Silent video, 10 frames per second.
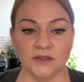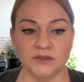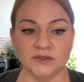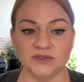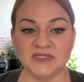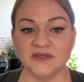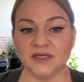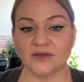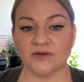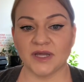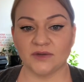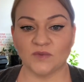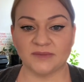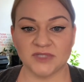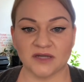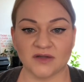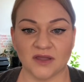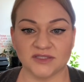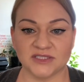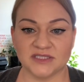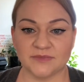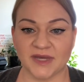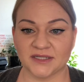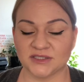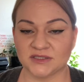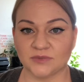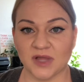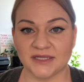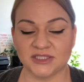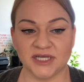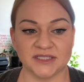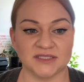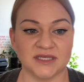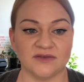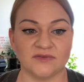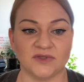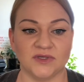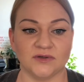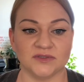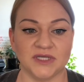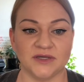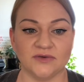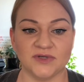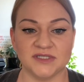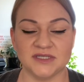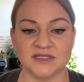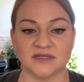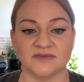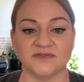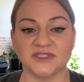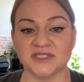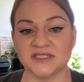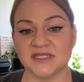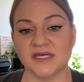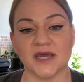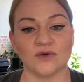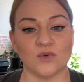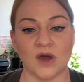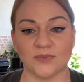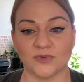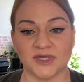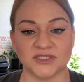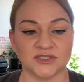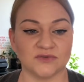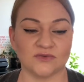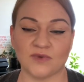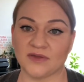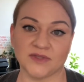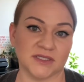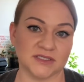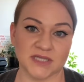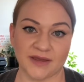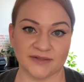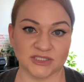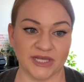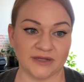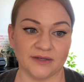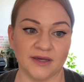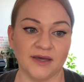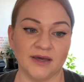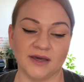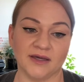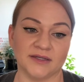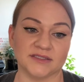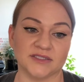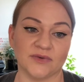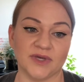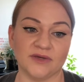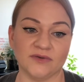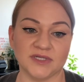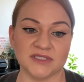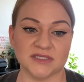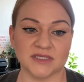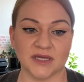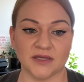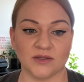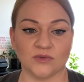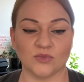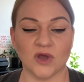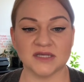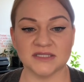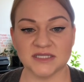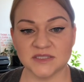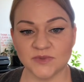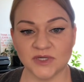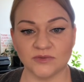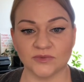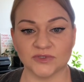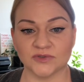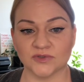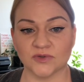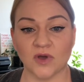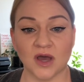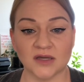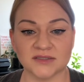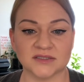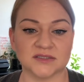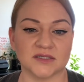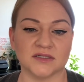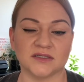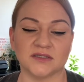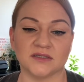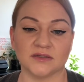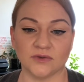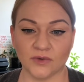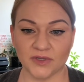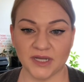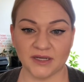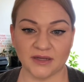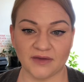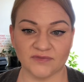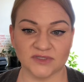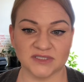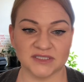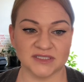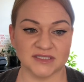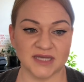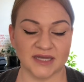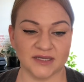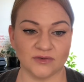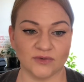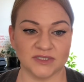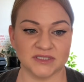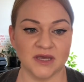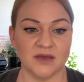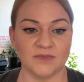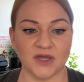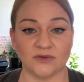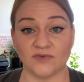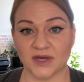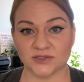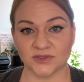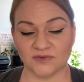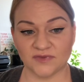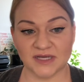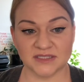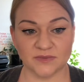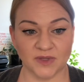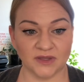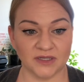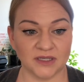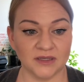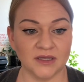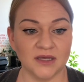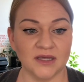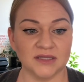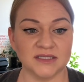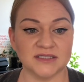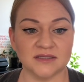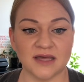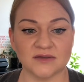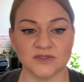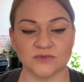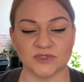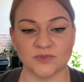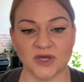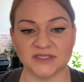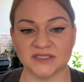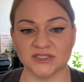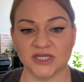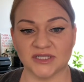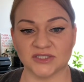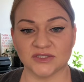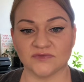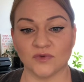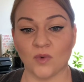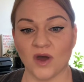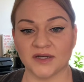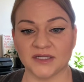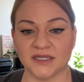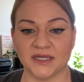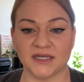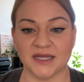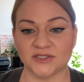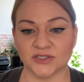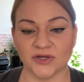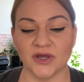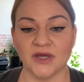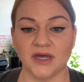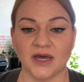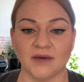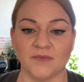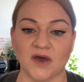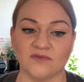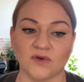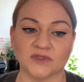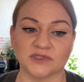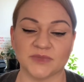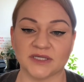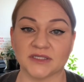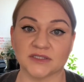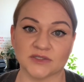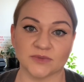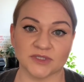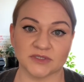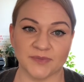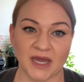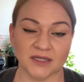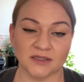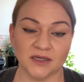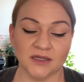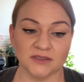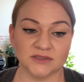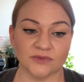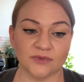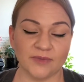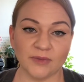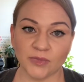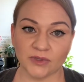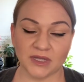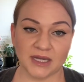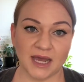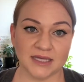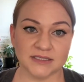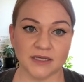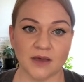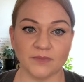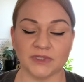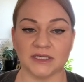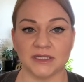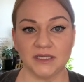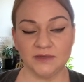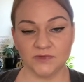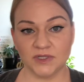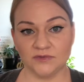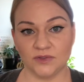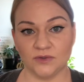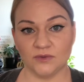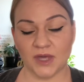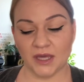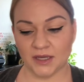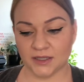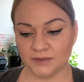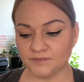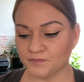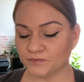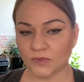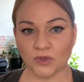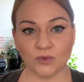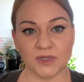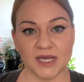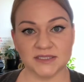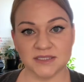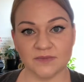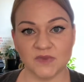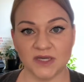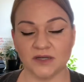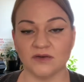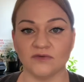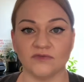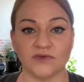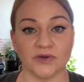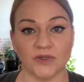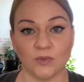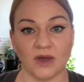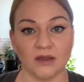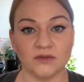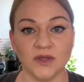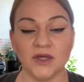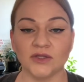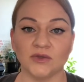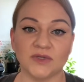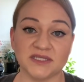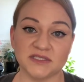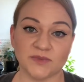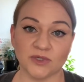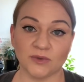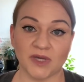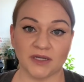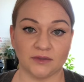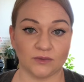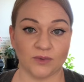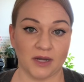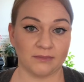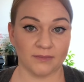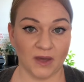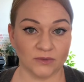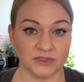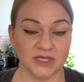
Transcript: Using the internet and web technologies to manage supply chains can yield increases in efficiency and cooperation throughout the entire chain. And so increases in process speed, reduce costs, and coordinate efforts to design increased manufacturing flexibility. This allows the response and change of quantity and nature of ultimate consumer demand. So remember that as a company, even if you can create something very well, you need to be creating the right amount.